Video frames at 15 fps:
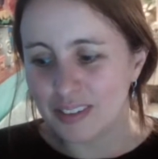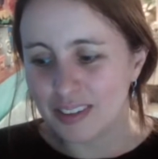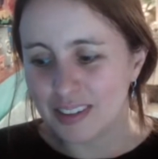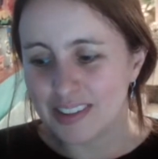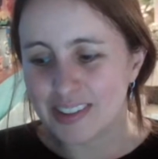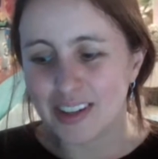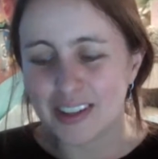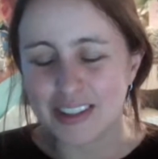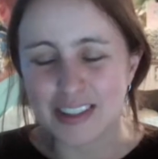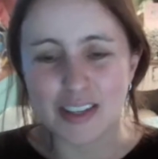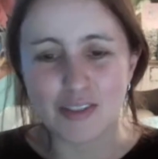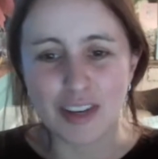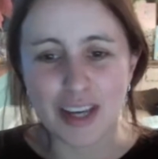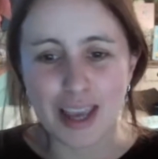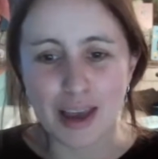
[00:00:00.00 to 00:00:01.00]

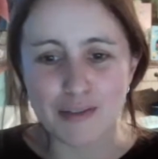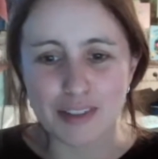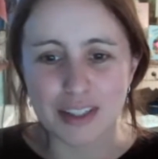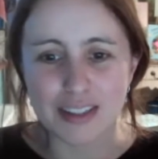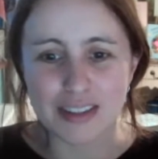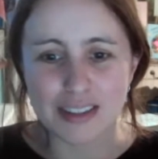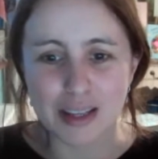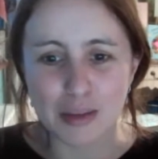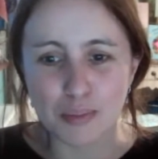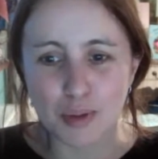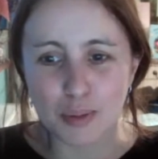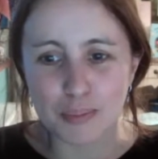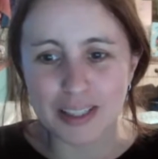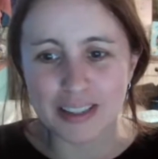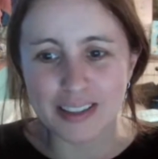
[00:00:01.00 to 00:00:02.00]
scientific evidence it
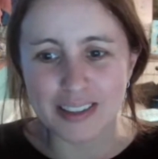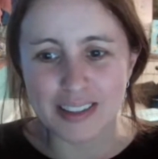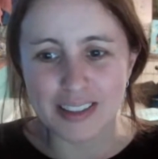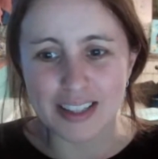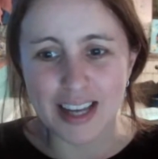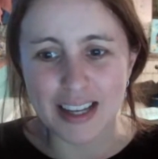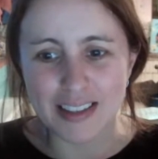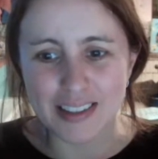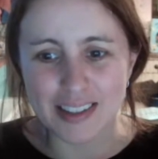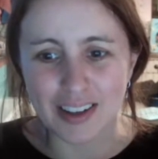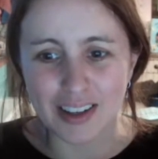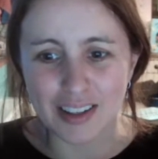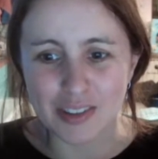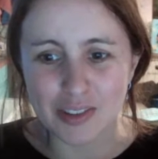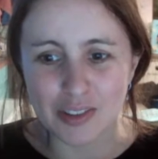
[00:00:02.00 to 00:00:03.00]
probably doesn't taste
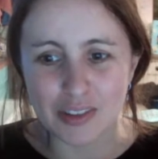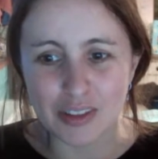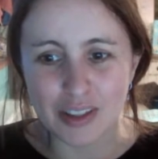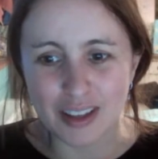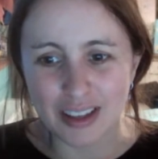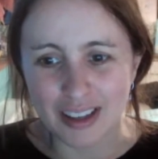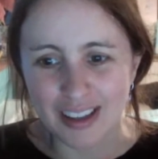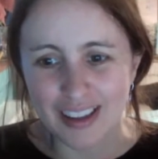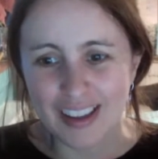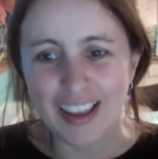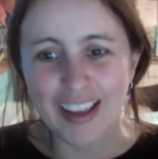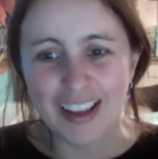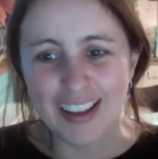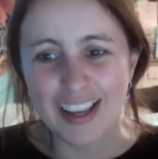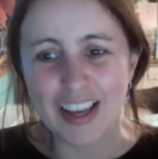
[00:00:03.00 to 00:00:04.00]
nice, or
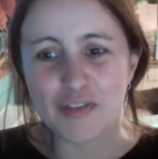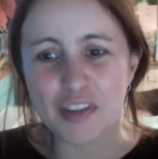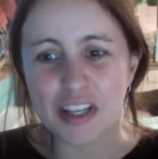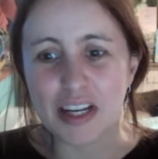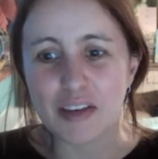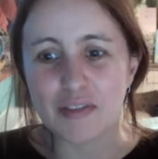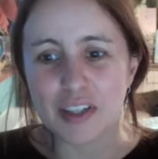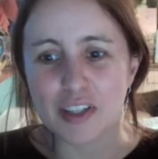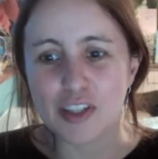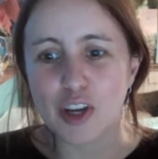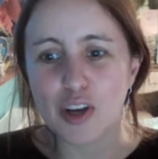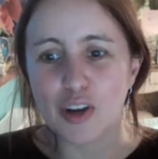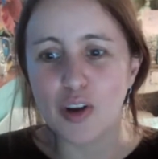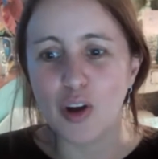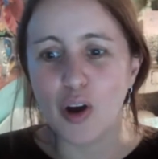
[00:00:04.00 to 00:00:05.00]
if you leave it
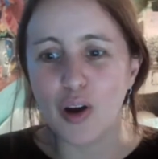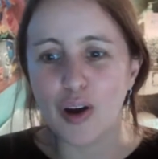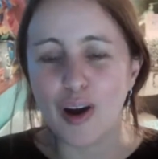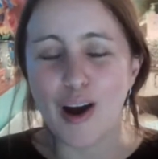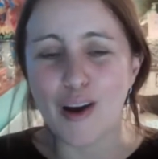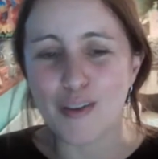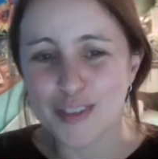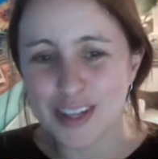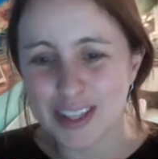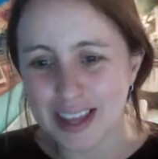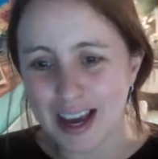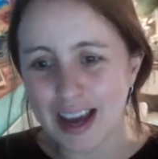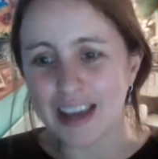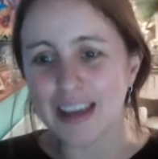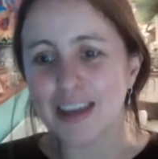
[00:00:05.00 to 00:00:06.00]
too long after
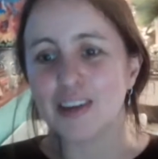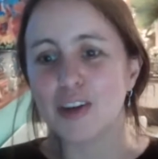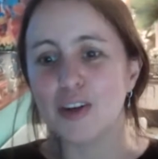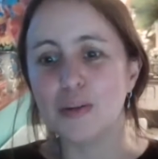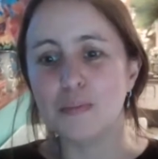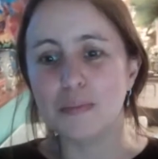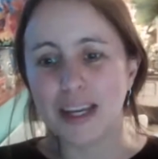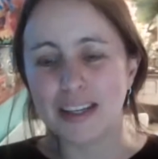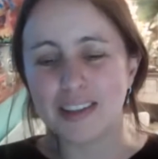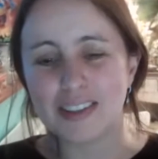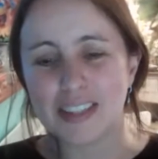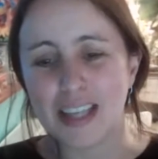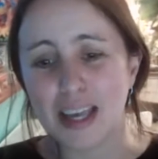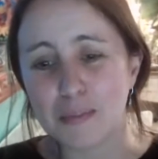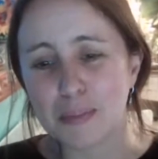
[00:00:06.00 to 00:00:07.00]
that, it could make you
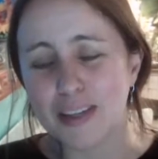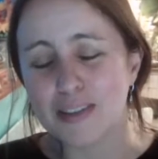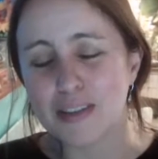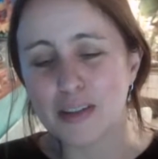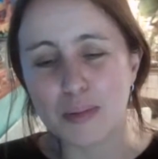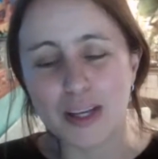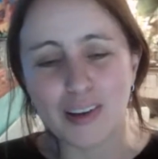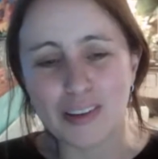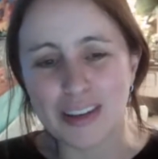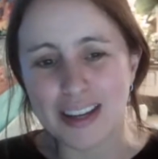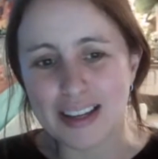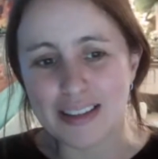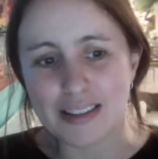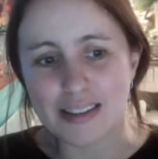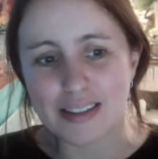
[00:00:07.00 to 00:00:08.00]
sick. But to be
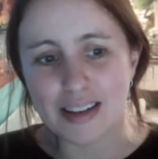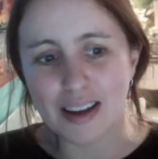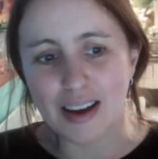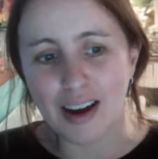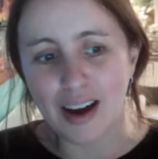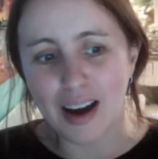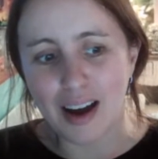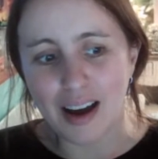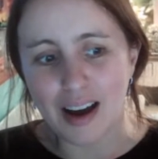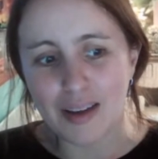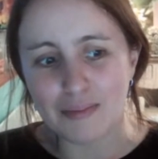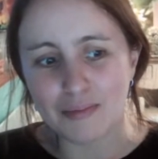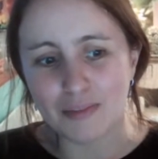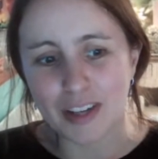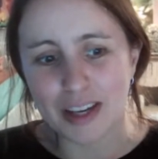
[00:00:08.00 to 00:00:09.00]
honest,
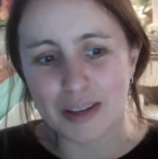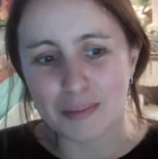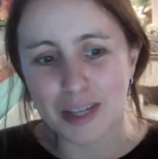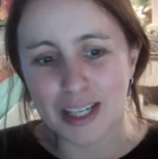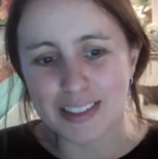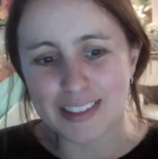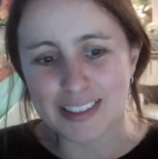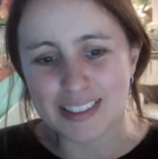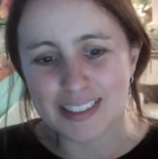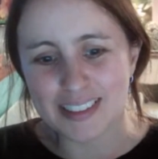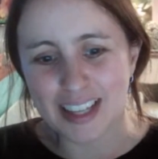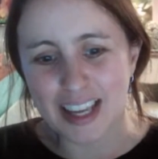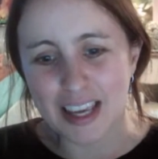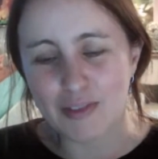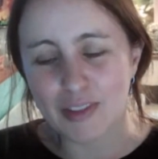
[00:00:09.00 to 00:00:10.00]
I'm very much,
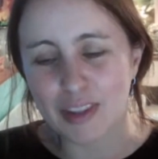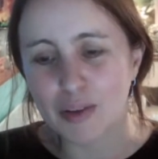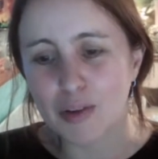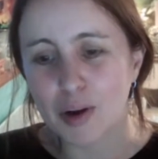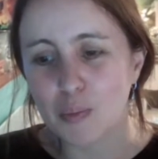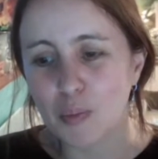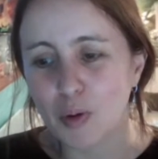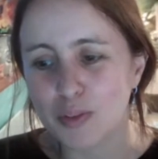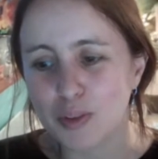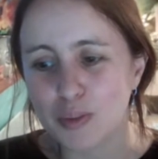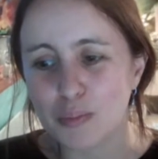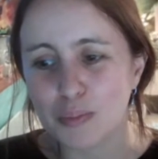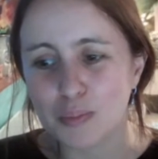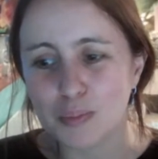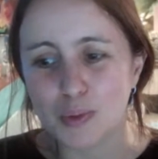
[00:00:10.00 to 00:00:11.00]
even though I
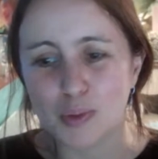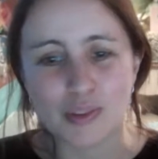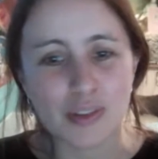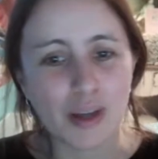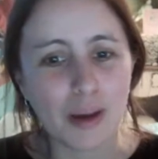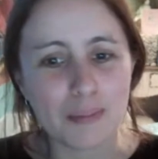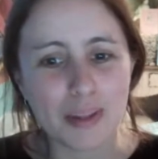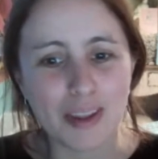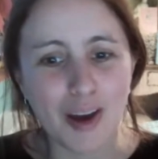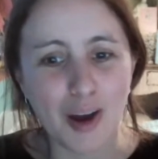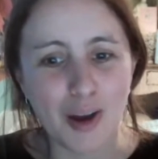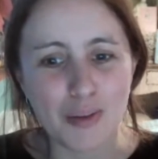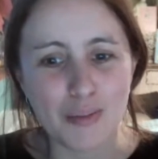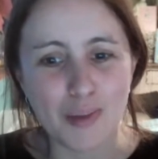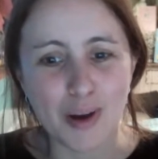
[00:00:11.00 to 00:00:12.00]
wasn't brought up in the
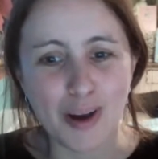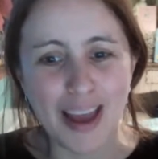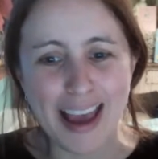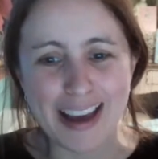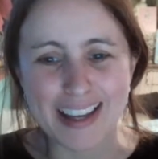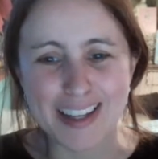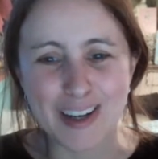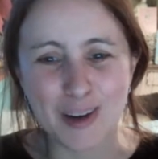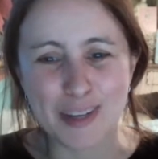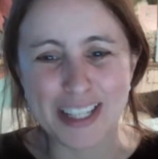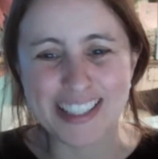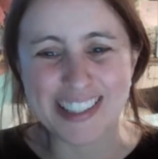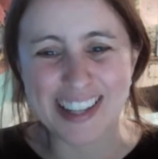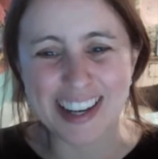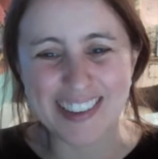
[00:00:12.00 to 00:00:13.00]
home
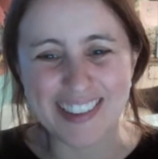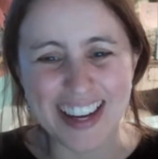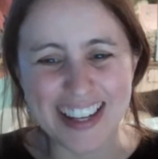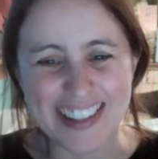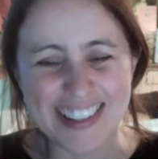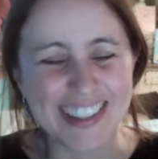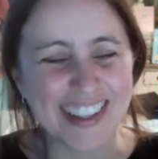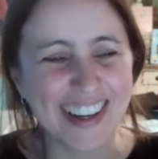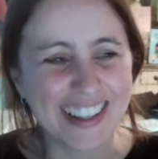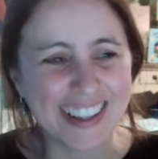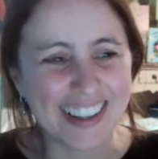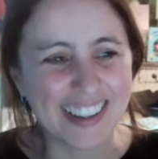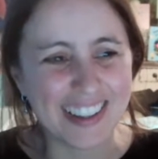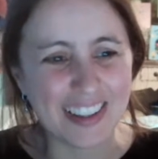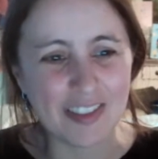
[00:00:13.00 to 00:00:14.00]
economics generation, I
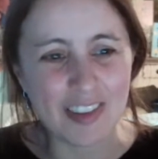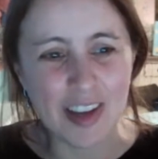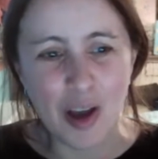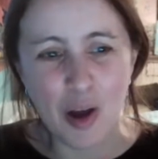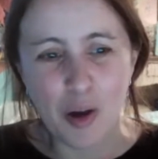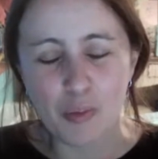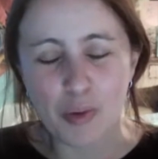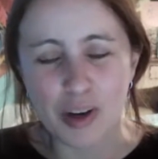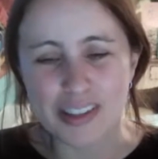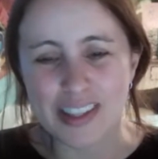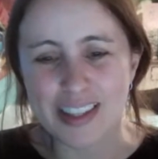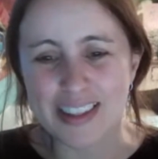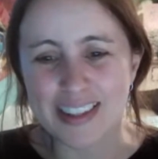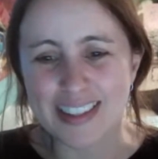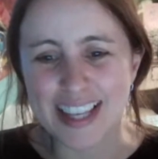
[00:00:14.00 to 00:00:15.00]
kind of was,
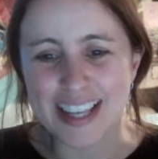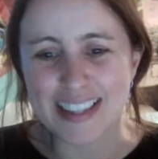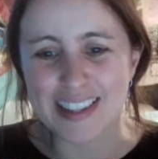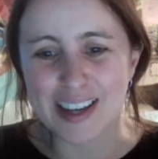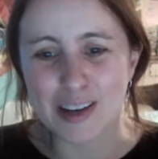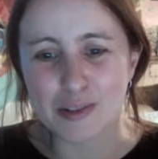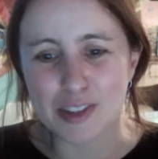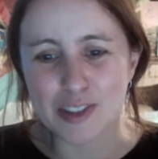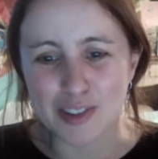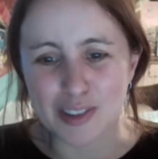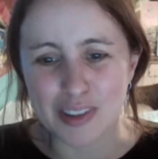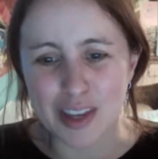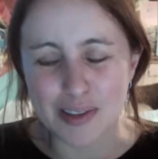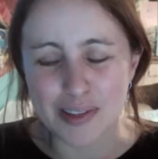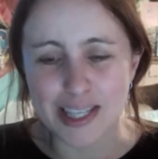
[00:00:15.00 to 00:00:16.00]
in the sense I was taught
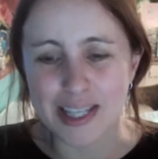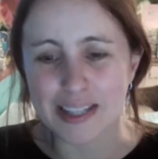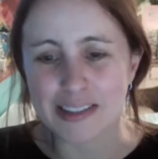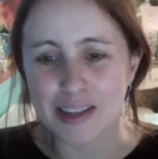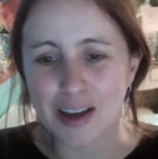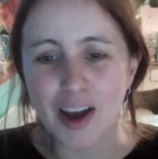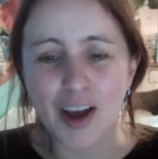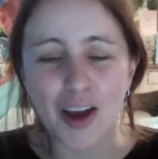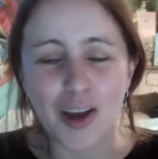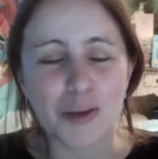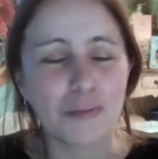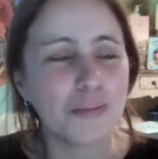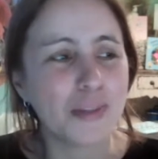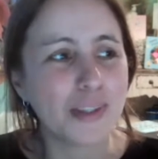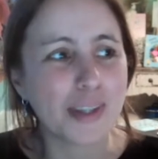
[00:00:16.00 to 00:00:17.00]
those things at
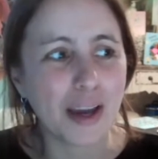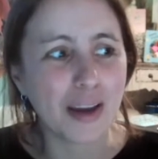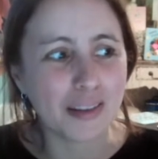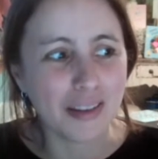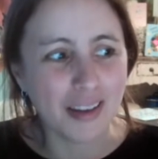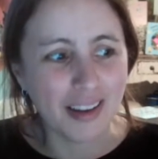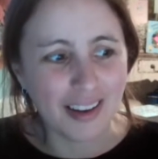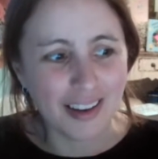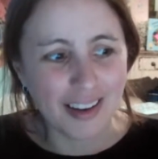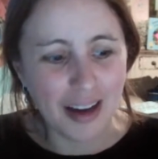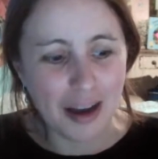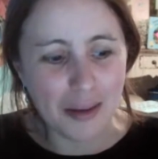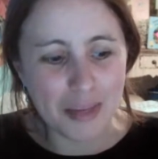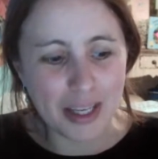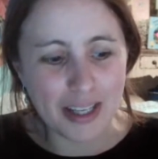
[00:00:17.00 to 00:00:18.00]
home. So,
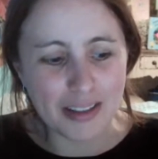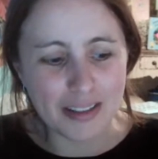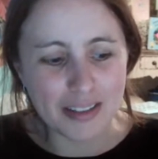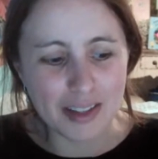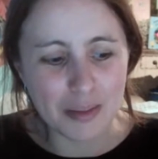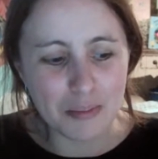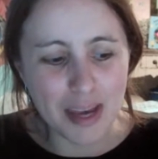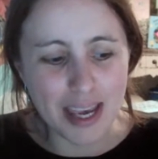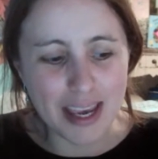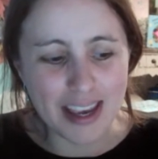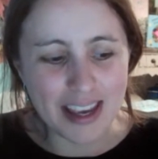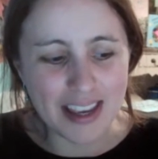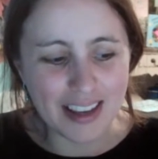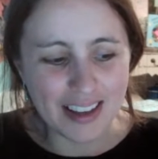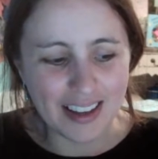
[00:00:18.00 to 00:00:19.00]
I mean, to
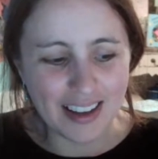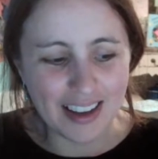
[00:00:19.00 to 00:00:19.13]
me,